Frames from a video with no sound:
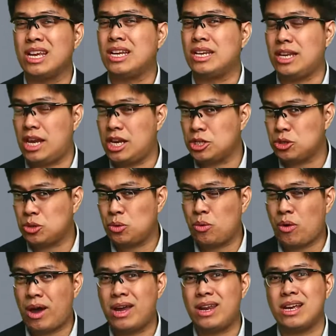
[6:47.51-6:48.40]

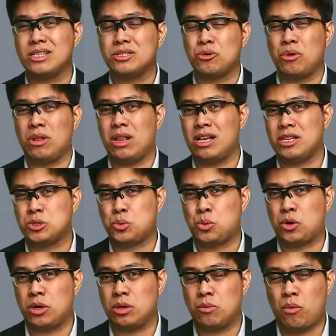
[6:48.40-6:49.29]
nationwide as well as
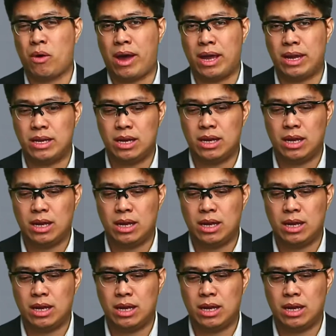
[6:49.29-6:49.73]
worldwide.